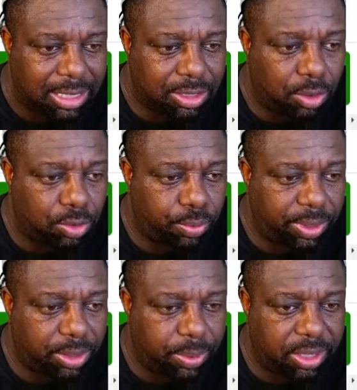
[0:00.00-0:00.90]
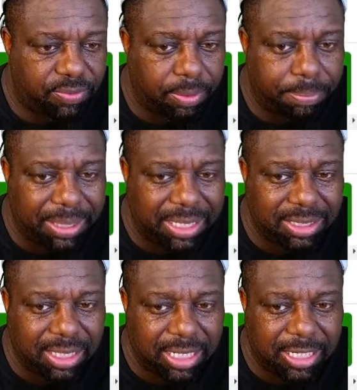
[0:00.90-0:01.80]
Let's go three threes for
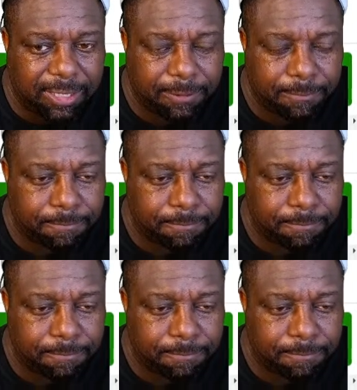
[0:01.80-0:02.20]
Beasley.